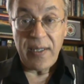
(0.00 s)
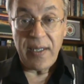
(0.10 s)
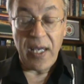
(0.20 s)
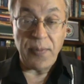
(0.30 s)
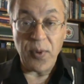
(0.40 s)

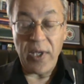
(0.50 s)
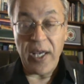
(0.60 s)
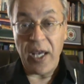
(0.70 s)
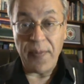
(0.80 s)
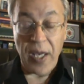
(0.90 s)
Abu
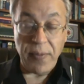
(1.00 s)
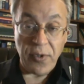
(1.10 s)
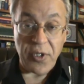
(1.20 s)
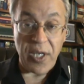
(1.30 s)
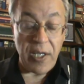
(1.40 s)
Lahab, Abu
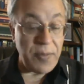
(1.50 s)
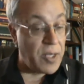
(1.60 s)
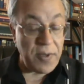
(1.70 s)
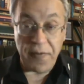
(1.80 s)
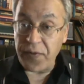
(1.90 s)
Jahl,
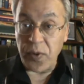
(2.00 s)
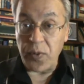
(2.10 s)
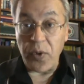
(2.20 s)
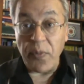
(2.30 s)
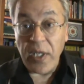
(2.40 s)
maybe few
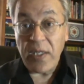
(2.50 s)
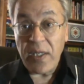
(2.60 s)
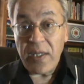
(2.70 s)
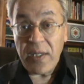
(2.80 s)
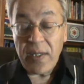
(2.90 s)
women.
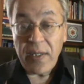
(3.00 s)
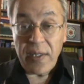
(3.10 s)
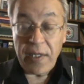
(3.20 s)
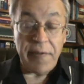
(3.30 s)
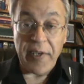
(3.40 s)

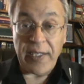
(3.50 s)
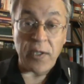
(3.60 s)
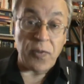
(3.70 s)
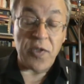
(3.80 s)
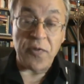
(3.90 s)
In fact,
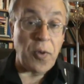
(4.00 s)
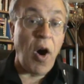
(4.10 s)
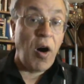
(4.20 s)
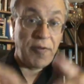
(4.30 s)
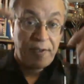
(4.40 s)
it was
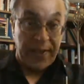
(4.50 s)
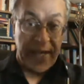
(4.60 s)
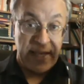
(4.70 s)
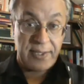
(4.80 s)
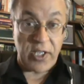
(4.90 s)
overly
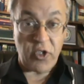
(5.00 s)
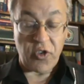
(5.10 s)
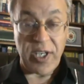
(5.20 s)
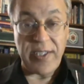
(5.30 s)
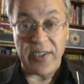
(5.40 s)

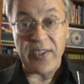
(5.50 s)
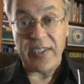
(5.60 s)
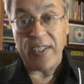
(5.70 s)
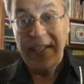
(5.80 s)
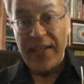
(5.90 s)

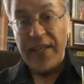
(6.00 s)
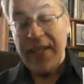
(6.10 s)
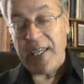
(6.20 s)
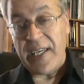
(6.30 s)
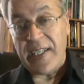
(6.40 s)
exaggerated
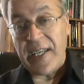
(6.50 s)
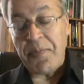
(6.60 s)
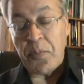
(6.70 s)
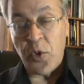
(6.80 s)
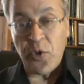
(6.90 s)
in a
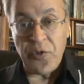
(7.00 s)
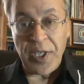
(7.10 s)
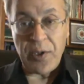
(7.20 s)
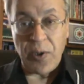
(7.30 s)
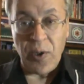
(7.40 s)

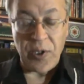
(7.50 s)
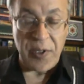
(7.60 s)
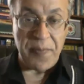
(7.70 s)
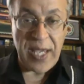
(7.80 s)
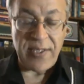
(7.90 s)
movie called
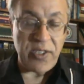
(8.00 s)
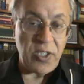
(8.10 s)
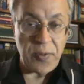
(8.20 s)
The Message.